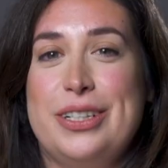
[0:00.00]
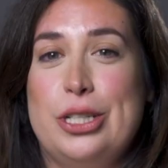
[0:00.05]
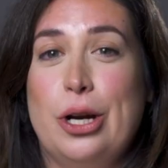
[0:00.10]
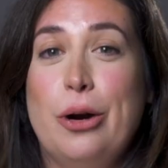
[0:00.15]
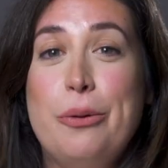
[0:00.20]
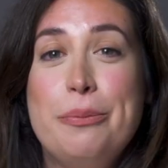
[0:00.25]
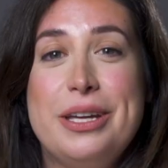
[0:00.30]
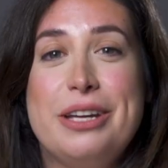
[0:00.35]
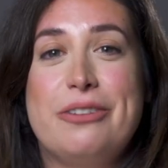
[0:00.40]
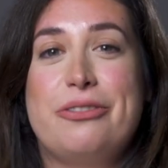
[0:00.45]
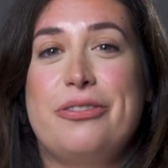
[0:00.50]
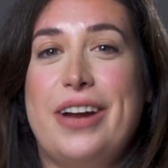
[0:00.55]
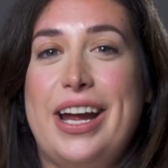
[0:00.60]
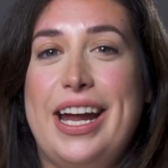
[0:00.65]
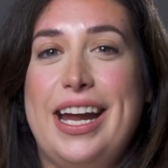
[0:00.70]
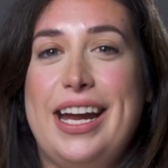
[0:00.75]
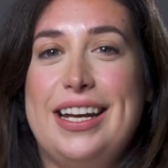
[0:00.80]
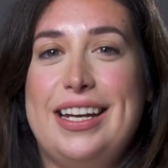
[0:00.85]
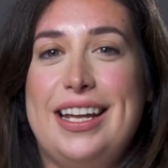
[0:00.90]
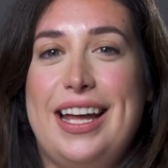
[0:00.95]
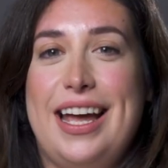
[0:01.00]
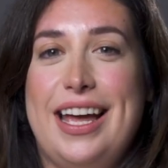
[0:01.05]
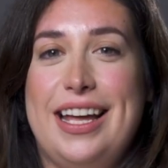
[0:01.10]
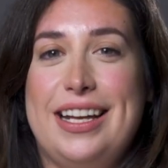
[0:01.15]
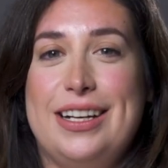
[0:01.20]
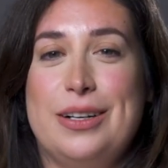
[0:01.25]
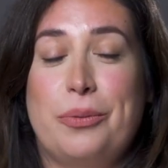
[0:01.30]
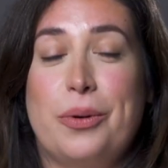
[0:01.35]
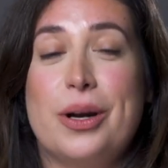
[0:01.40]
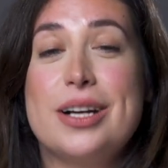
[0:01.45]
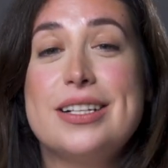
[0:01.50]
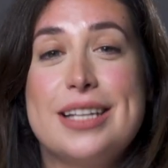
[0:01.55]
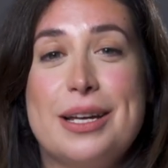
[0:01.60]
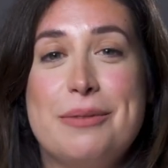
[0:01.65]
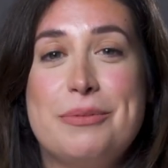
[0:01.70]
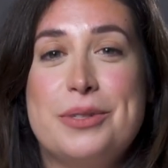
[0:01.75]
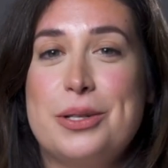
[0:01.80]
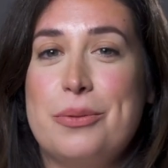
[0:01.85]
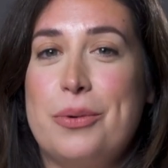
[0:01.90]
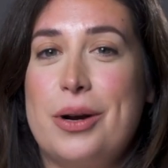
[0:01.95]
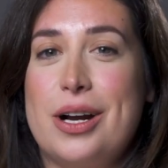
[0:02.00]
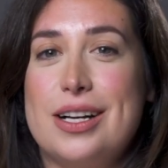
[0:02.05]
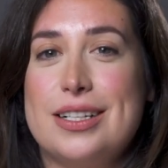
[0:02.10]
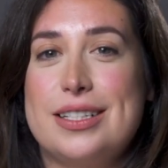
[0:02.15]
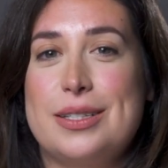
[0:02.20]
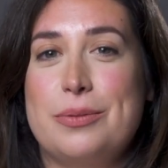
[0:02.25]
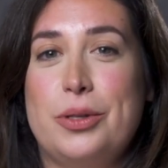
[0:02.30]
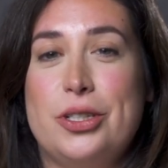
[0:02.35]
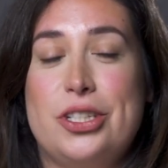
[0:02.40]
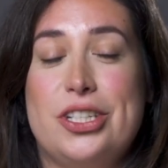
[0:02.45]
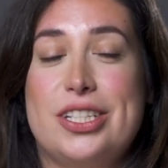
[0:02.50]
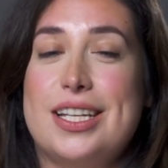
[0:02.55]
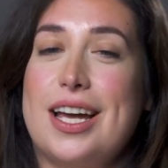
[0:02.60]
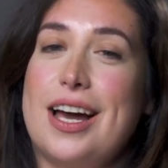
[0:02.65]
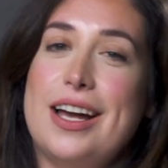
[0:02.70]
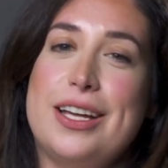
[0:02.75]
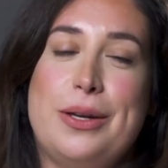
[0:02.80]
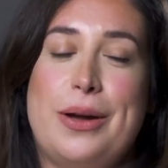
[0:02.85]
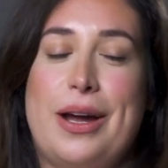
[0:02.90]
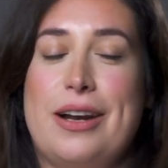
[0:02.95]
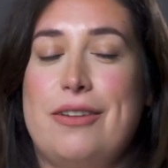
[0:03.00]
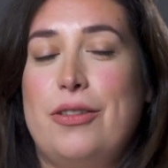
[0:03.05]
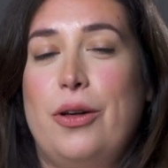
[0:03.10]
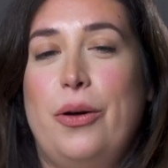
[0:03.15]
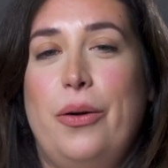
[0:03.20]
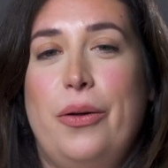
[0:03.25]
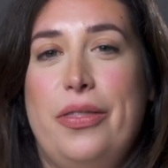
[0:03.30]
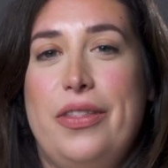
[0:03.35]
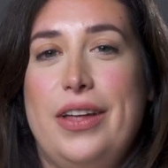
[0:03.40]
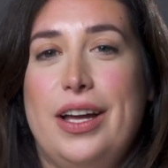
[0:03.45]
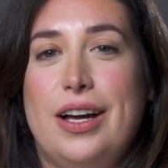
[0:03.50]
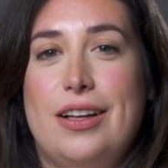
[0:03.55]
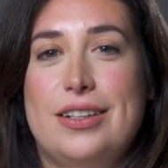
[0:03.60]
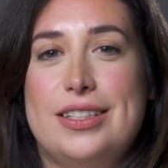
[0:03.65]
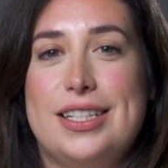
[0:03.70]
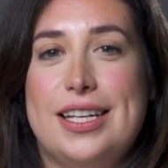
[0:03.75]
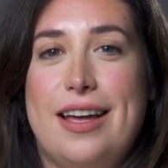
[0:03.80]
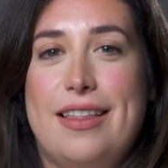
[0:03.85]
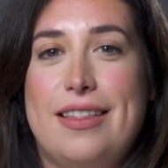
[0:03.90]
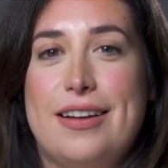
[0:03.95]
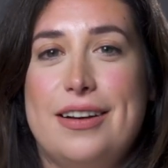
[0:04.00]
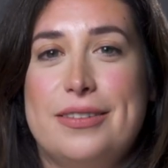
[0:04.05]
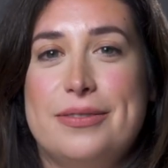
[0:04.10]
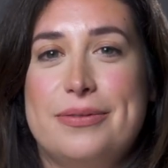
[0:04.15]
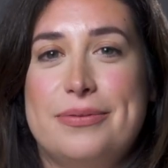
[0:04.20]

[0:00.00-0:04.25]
Don't be afraid, and worst comes to worst, we'll just cut you out of the whole thing altogether.